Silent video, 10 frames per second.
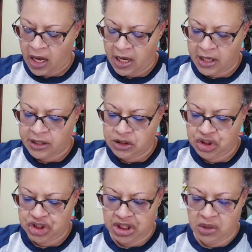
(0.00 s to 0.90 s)
and
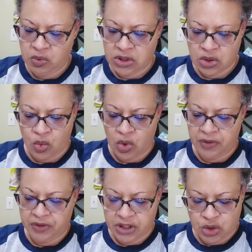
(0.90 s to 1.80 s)
she was
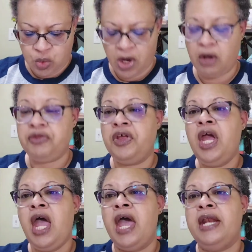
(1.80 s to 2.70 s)
on the 12th
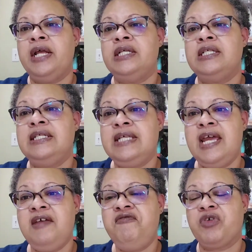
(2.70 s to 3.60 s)
and it's
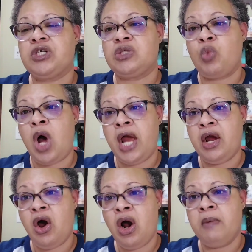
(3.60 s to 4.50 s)
Z for
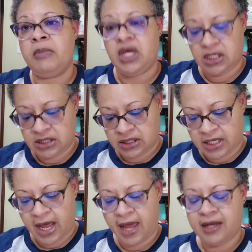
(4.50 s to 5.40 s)
Zweigart because
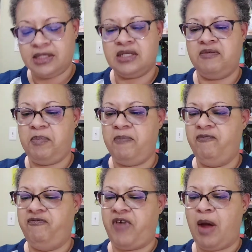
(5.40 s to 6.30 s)
that is the
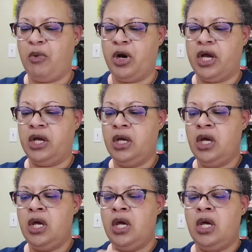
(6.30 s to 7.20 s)
fabric
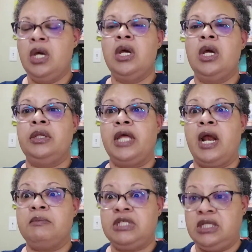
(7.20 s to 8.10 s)
that
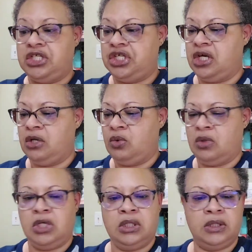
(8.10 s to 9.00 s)
I'm stitching it
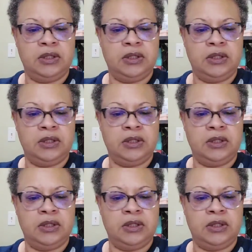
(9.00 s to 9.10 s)
on.